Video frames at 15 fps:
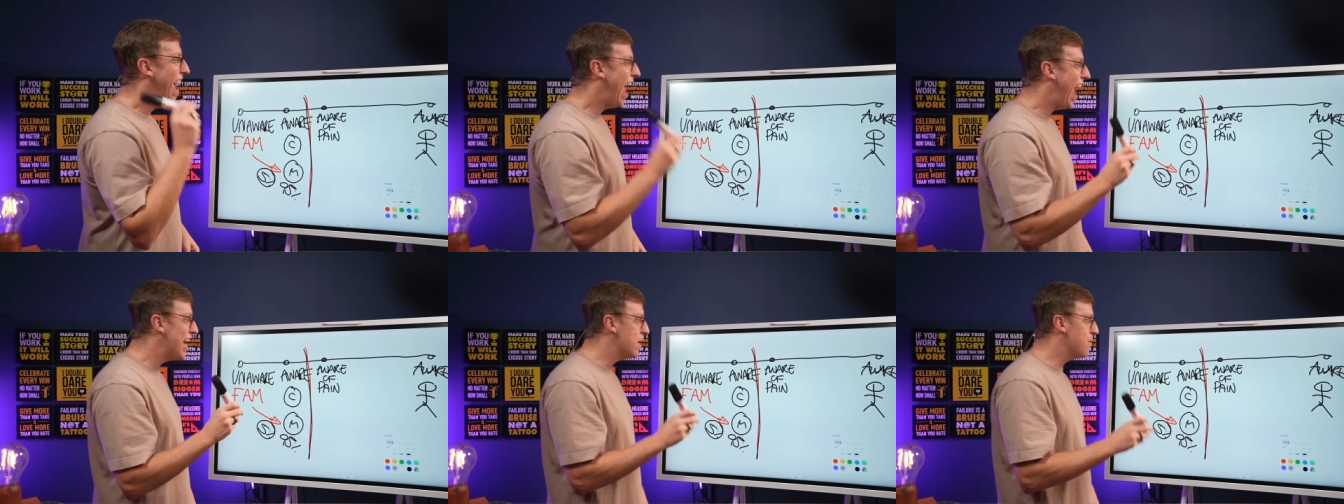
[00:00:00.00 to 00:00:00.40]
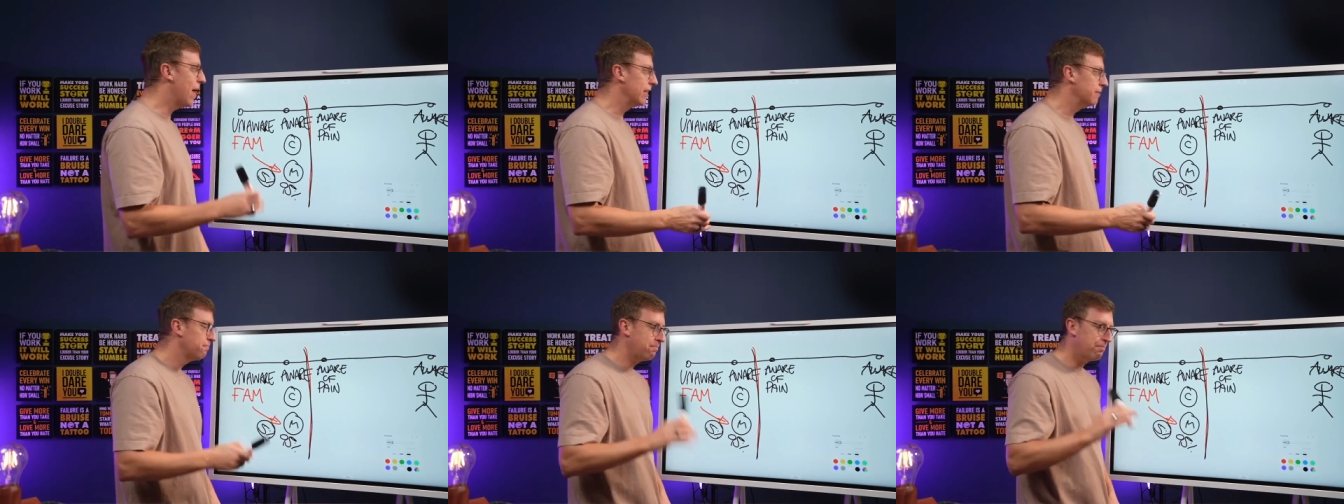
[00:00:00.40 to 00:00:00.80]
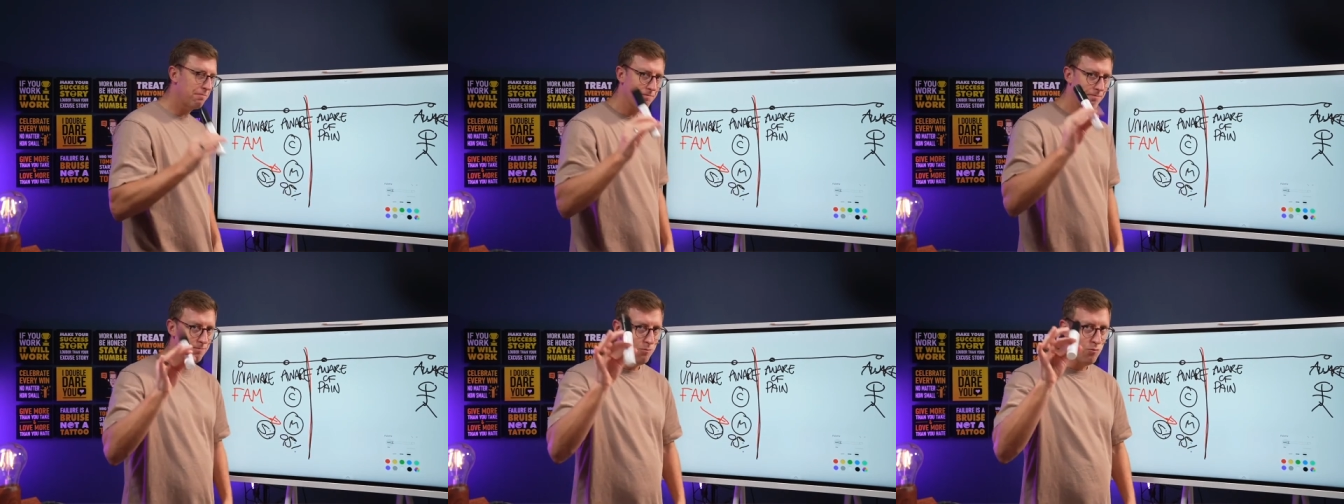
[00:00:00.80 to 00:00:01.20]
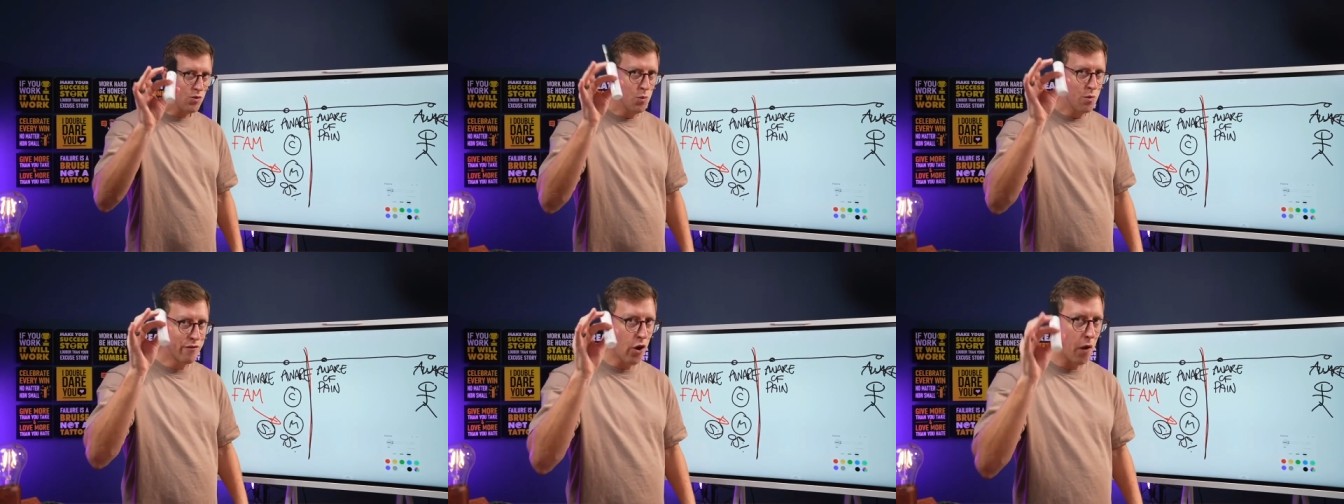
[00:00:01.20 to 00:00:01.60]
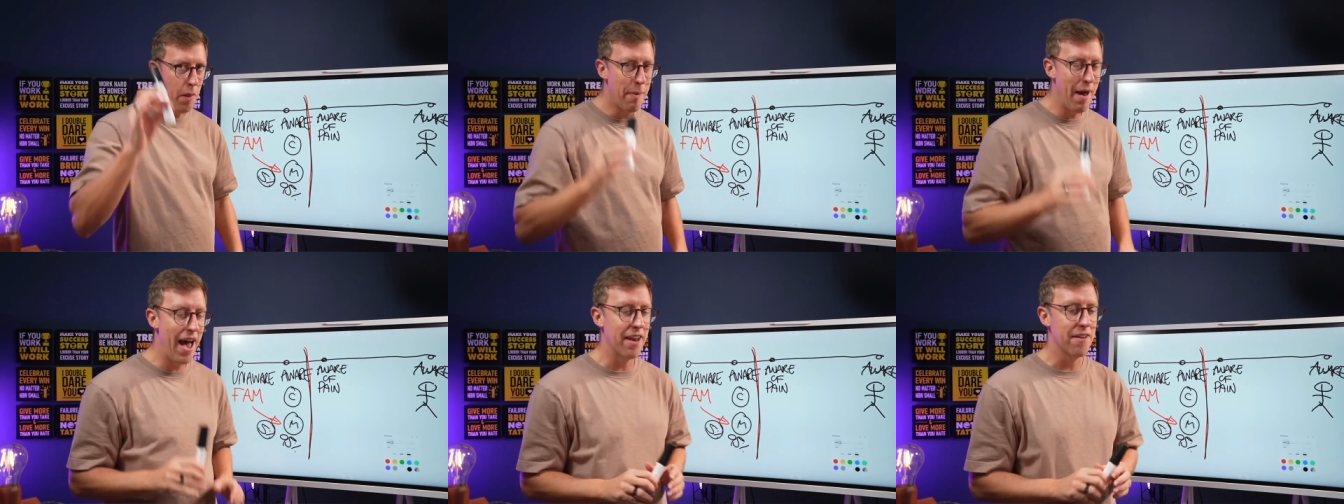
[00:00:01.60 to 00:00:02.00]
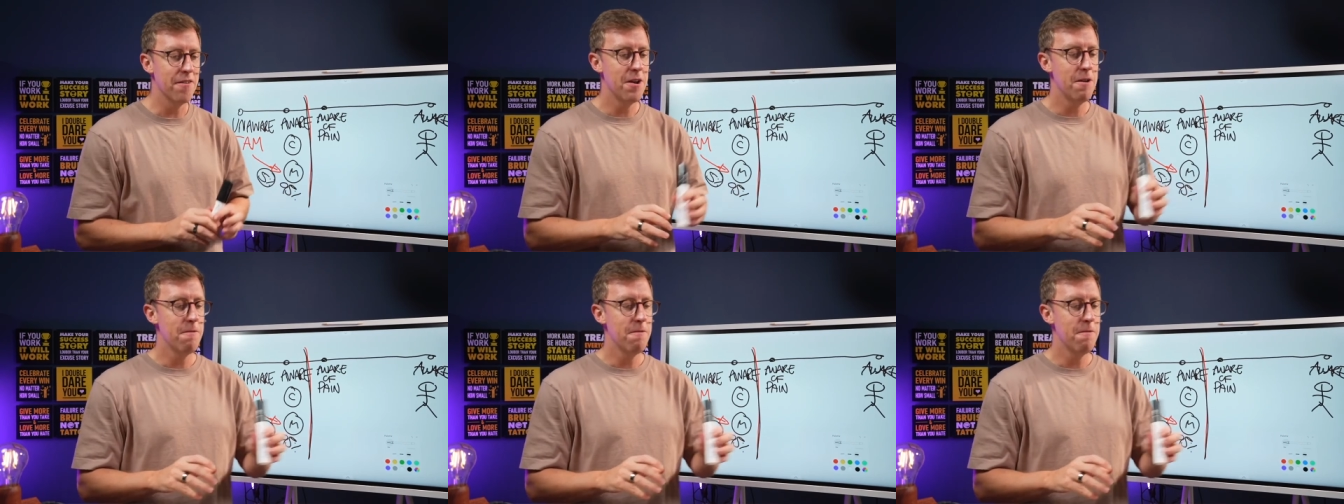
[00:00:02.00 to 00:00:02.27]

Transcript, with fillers: Anyway, We've got the pen,